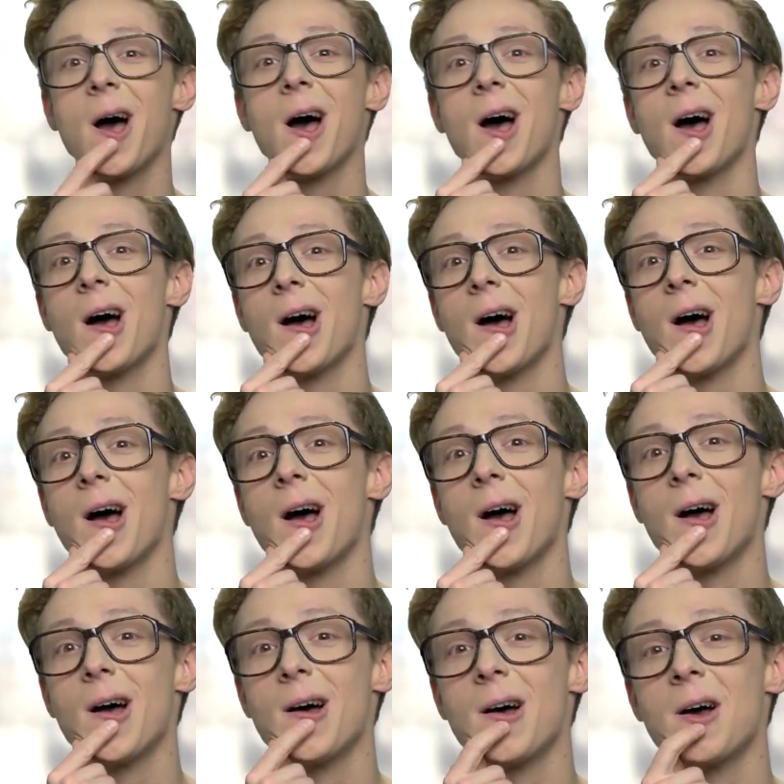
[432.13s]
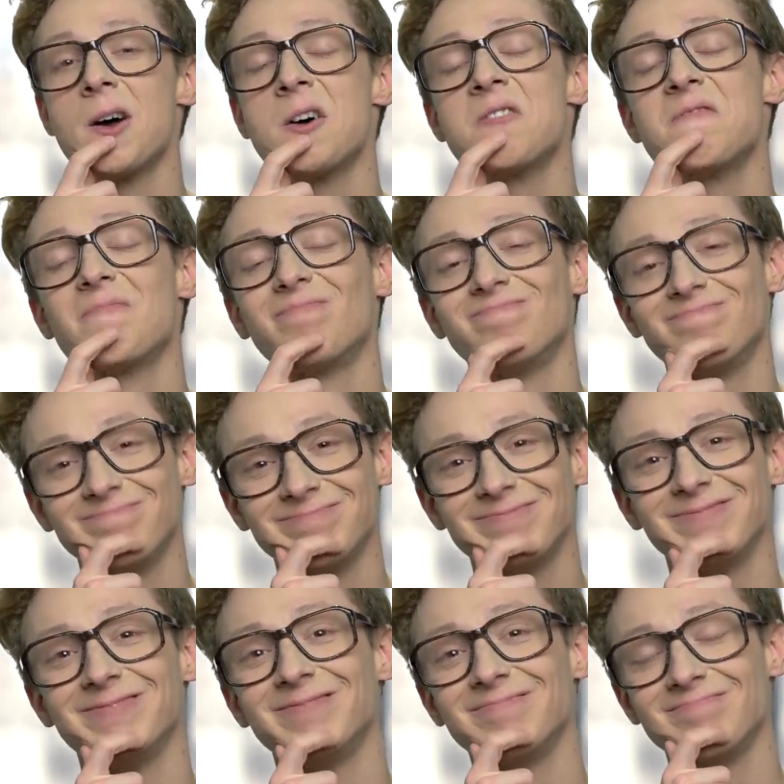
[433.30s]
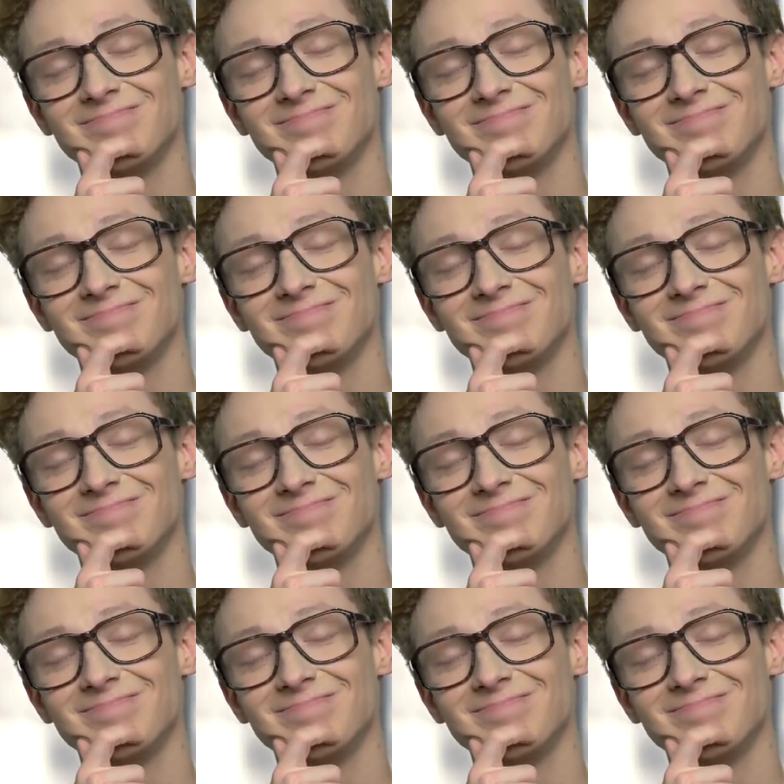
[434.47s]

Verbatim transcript: Maybe I can pull this off, he probably